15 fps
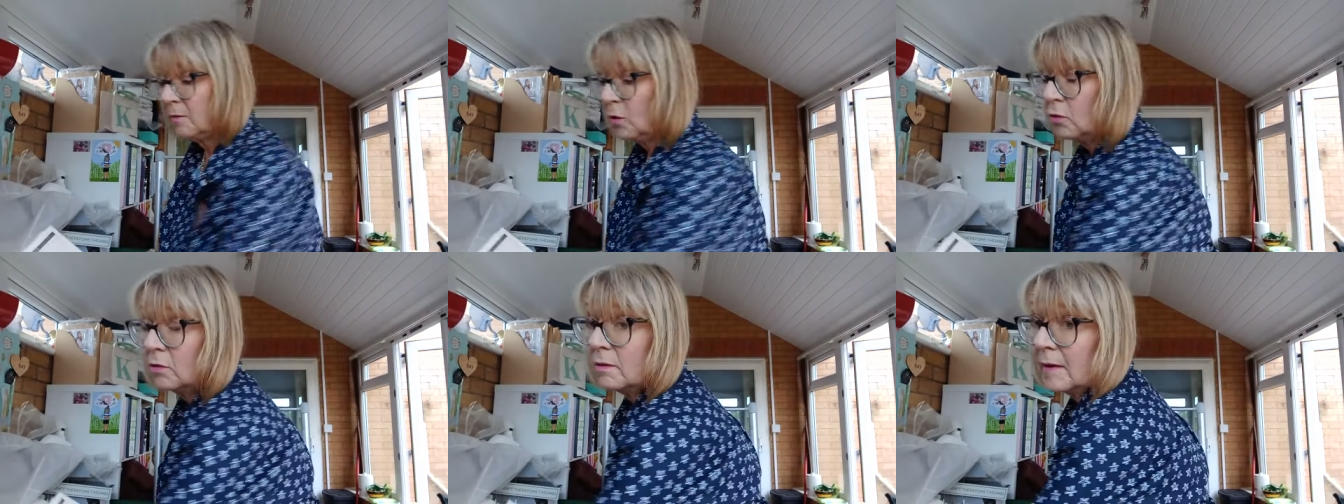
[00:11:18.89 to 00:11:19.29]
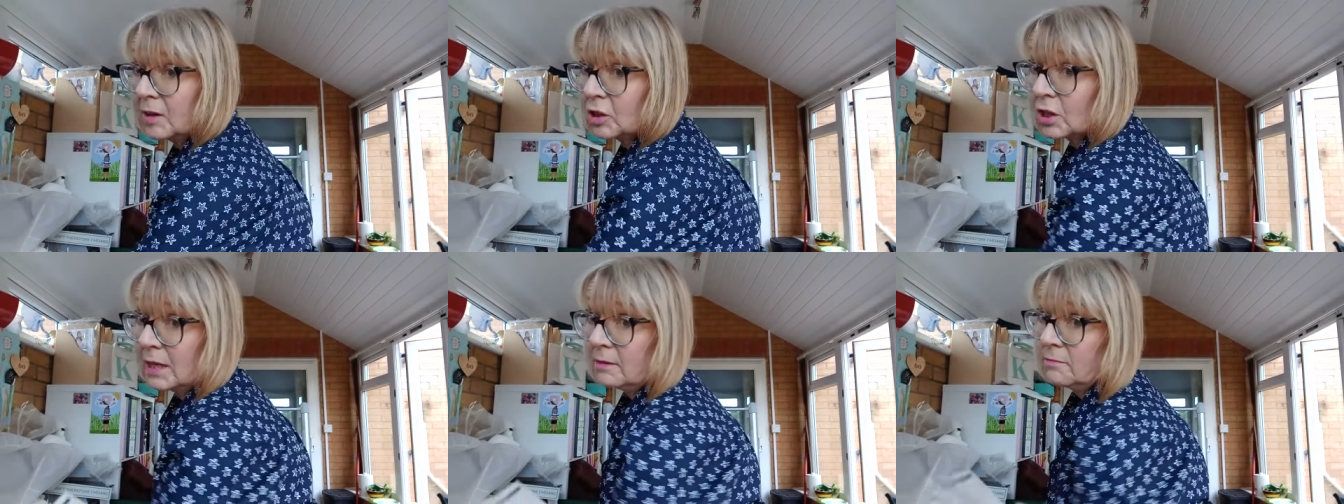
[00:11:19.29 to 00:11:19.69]
of Laura
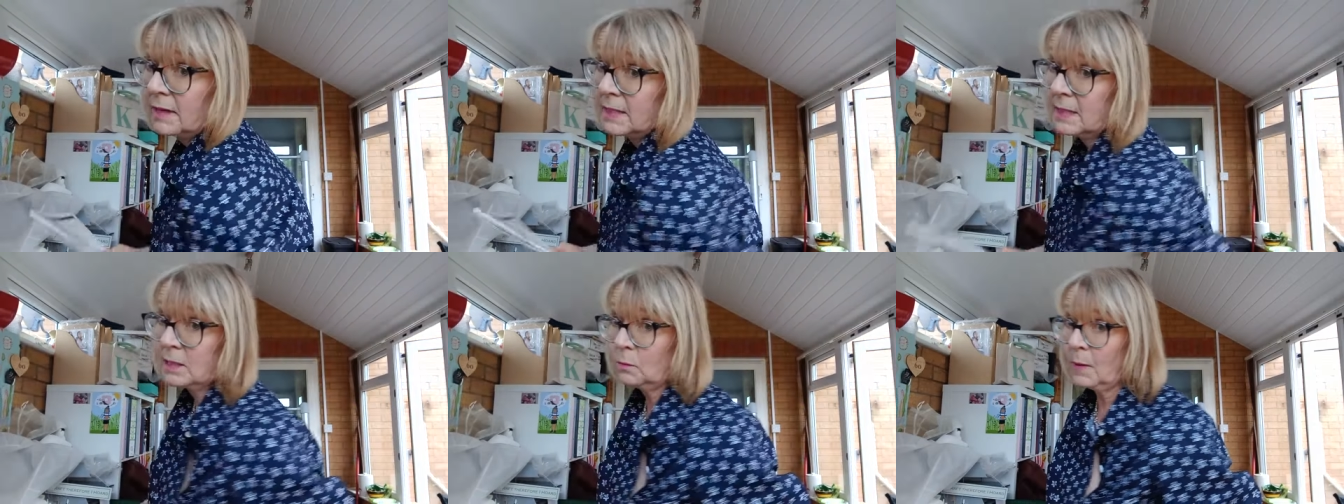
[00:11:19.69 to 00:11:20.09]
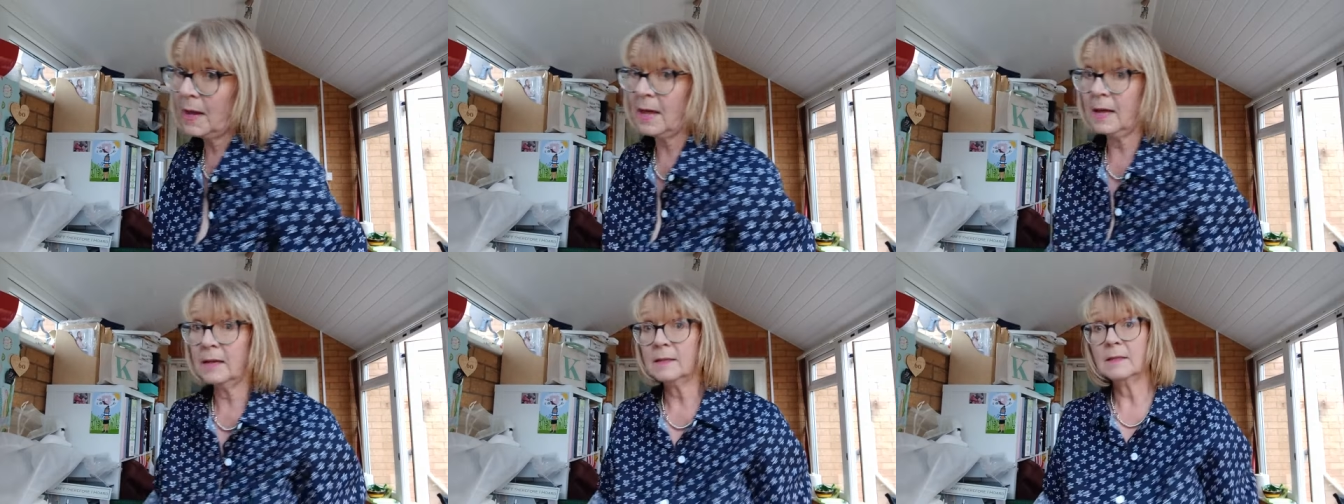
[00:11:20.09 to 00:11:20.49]
Ashley ready to
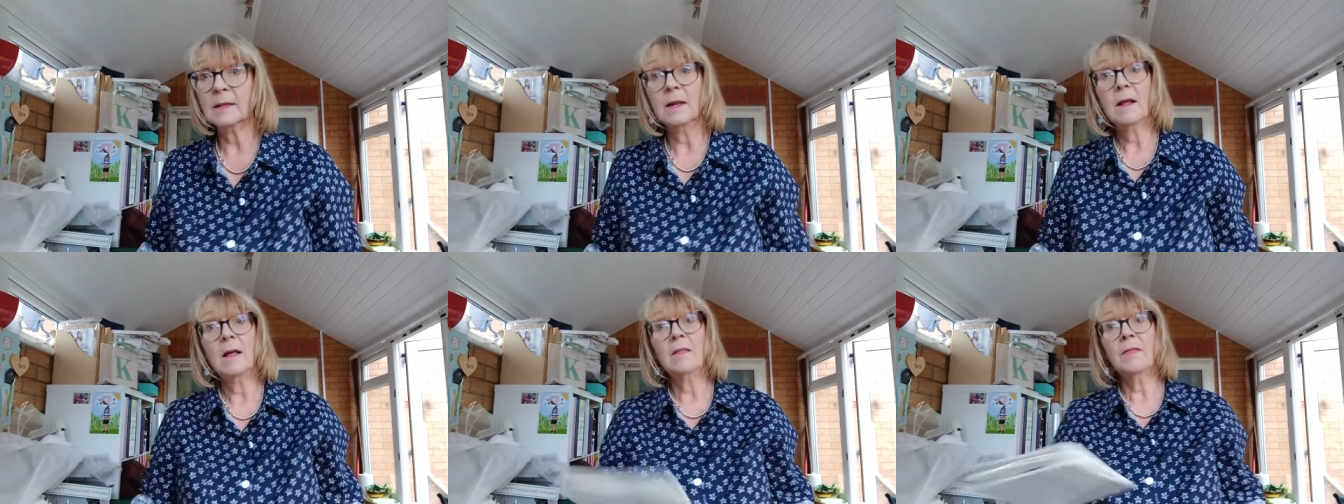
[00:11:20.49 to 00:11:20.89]
wears